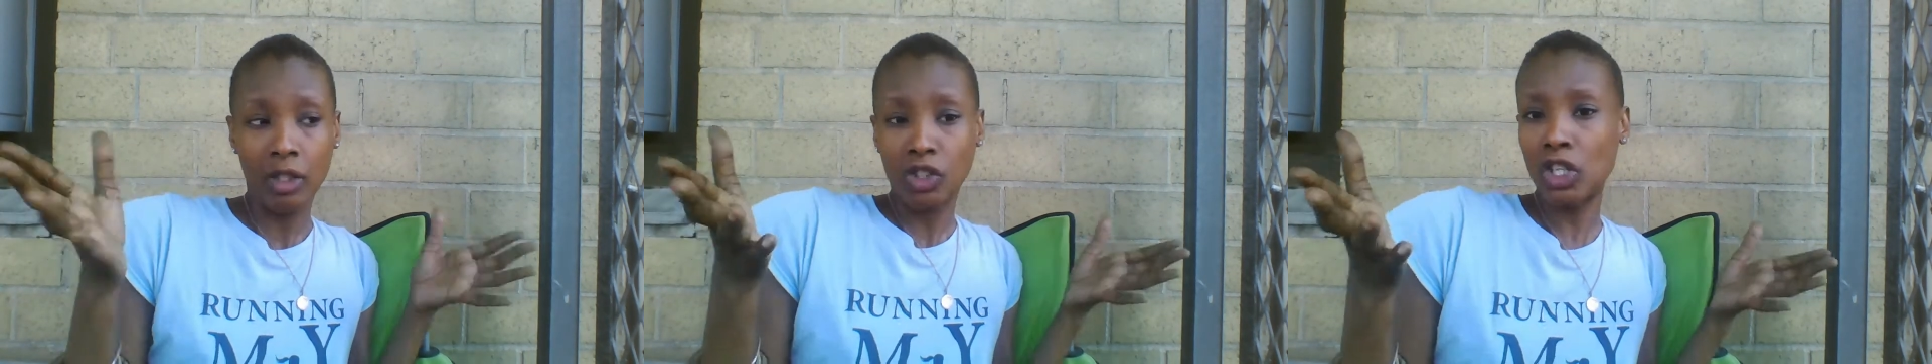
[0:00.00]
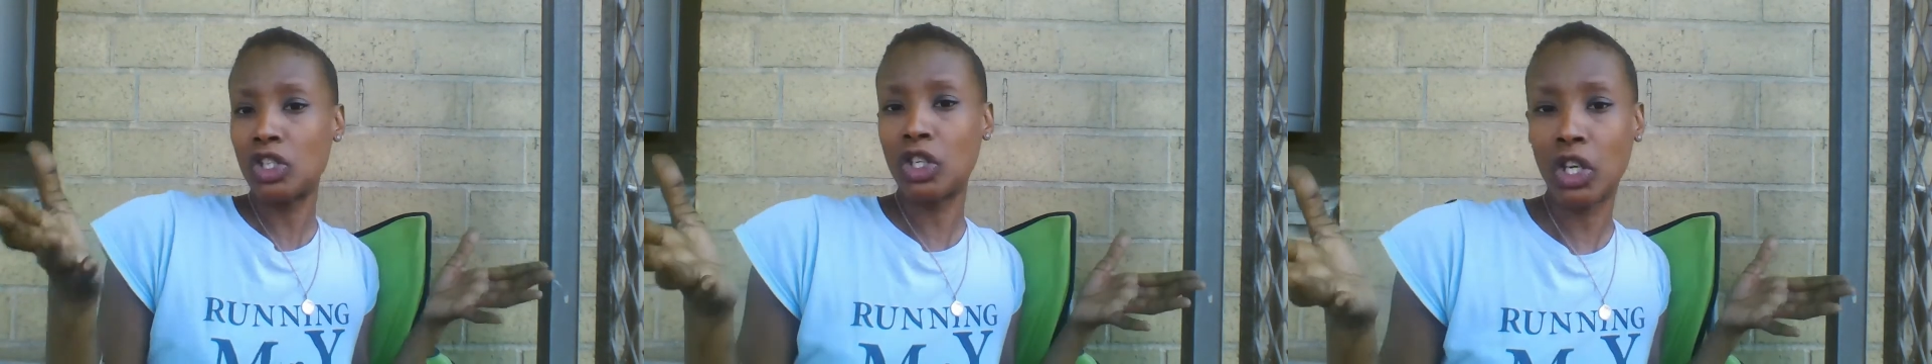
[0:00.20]

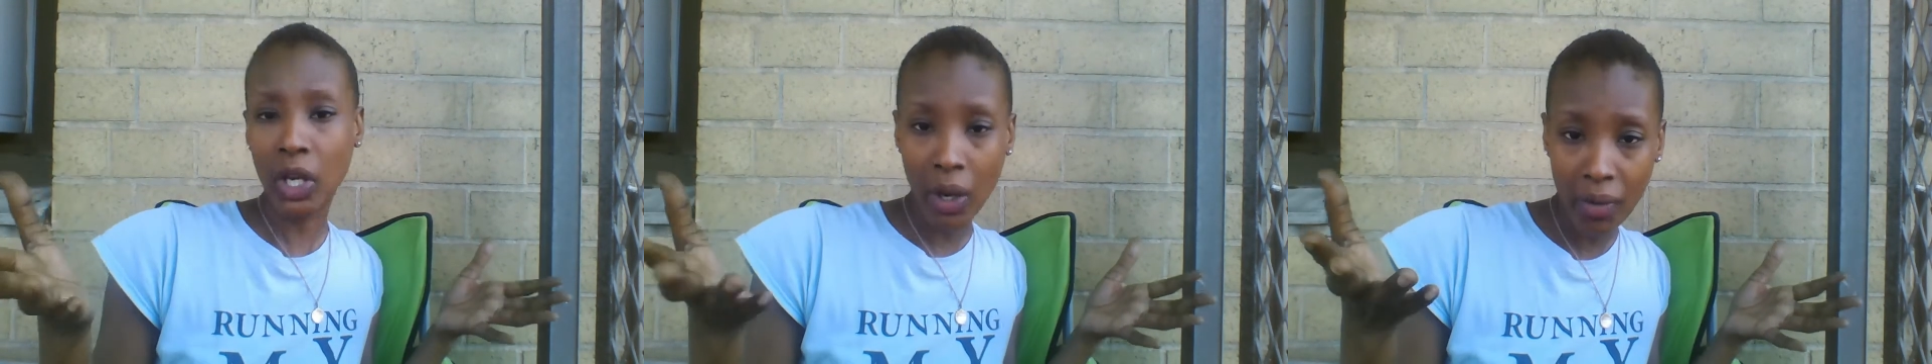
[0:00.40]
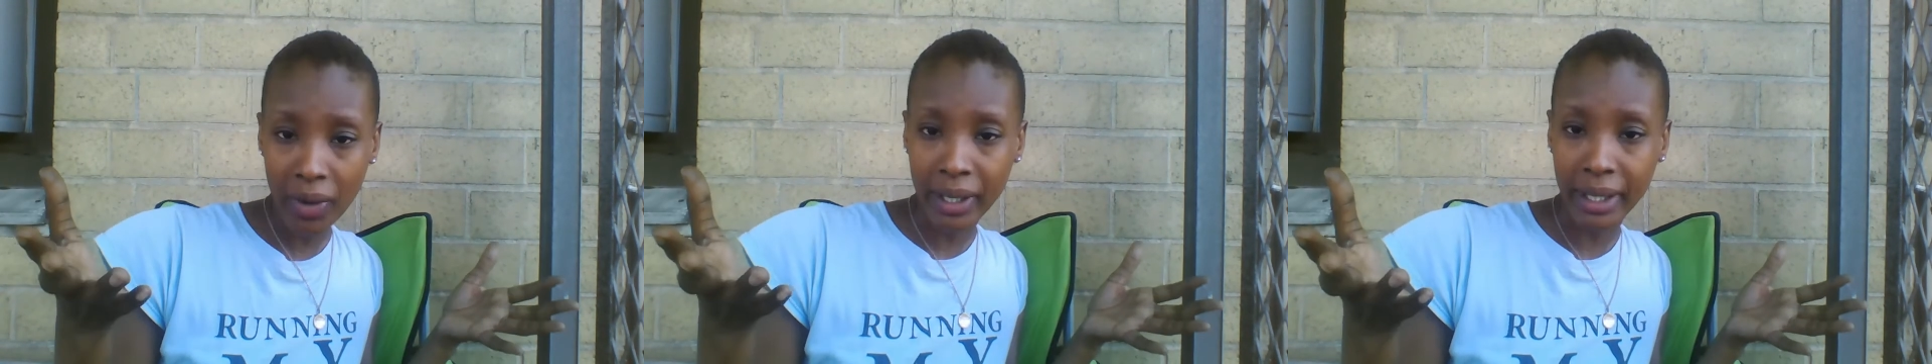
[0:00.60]
just
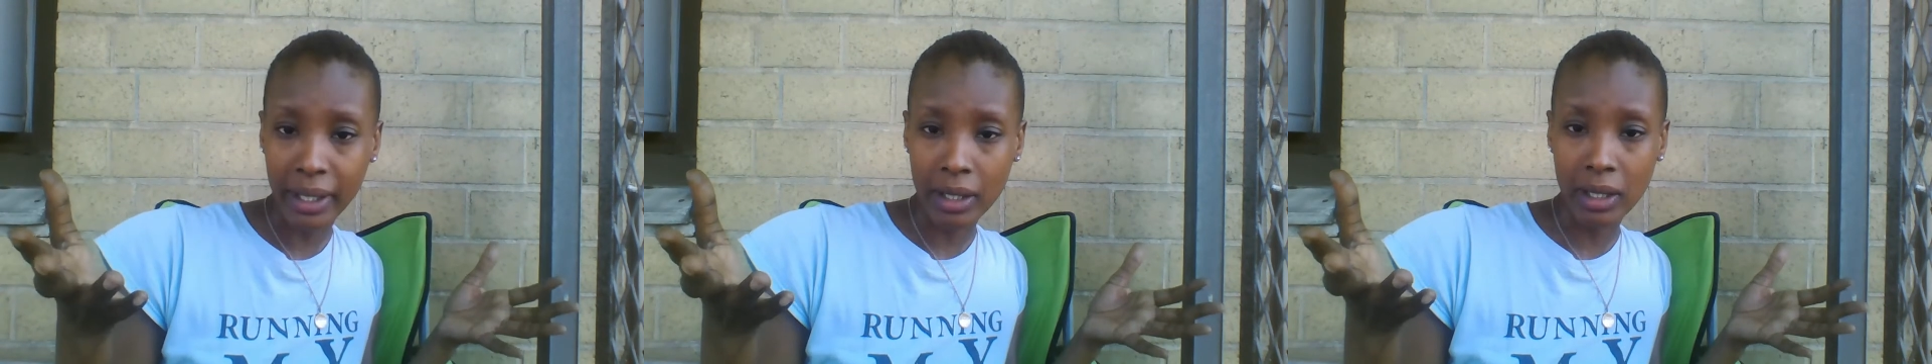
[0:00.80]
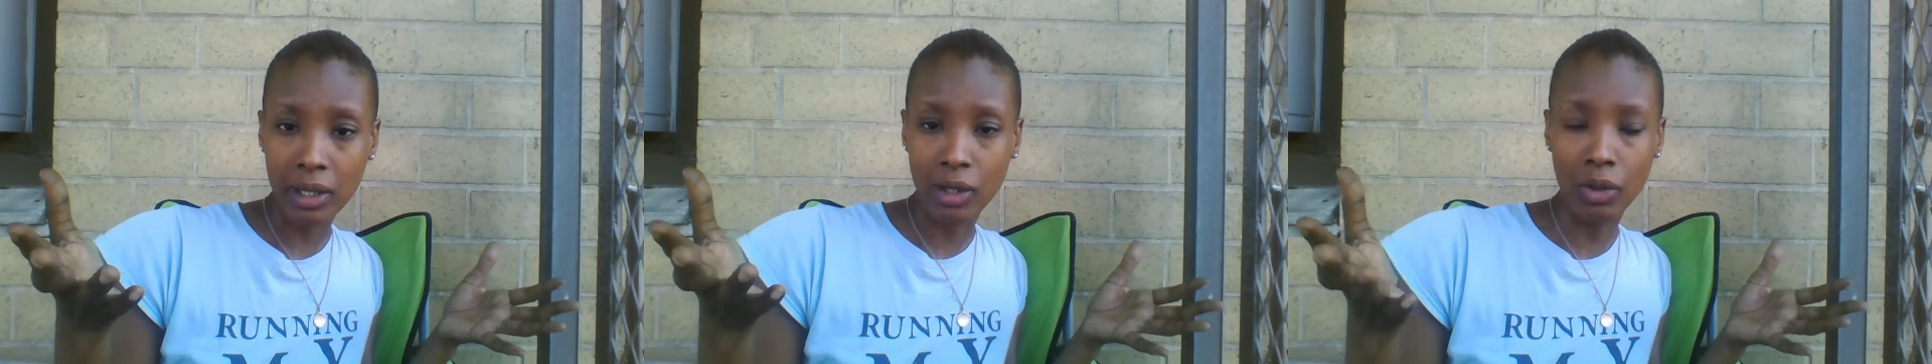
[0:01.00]

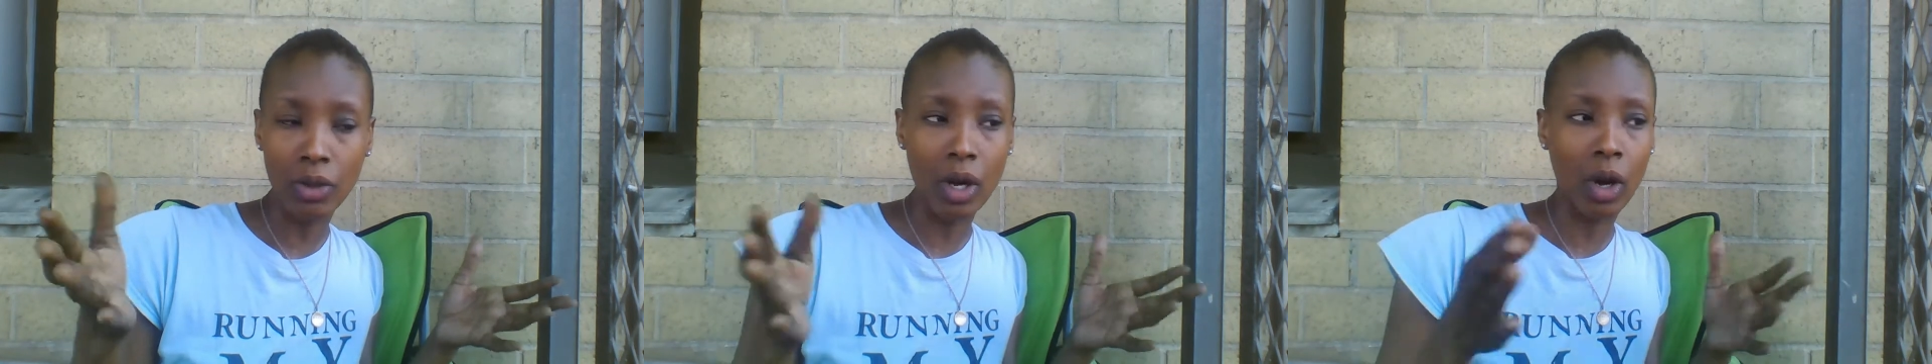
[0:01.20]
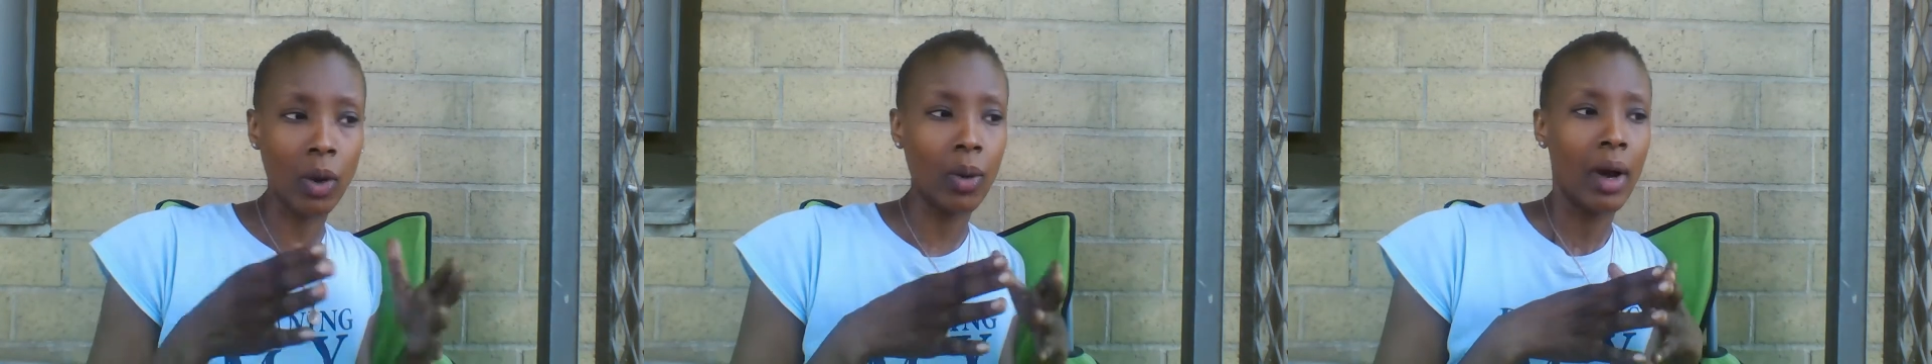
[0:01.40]
curious, you
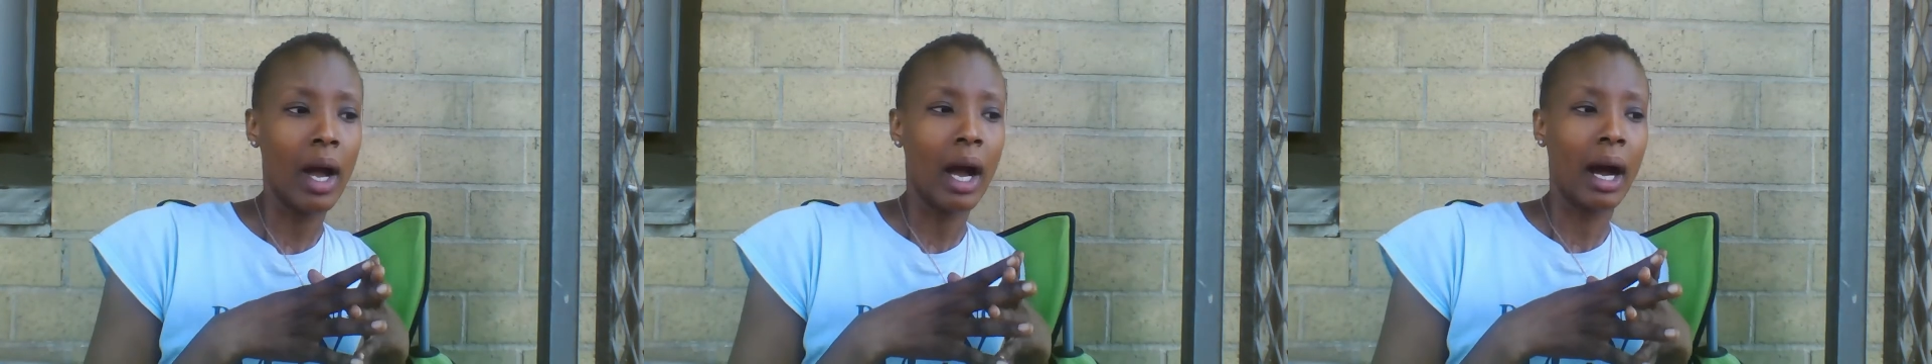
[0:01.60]
know,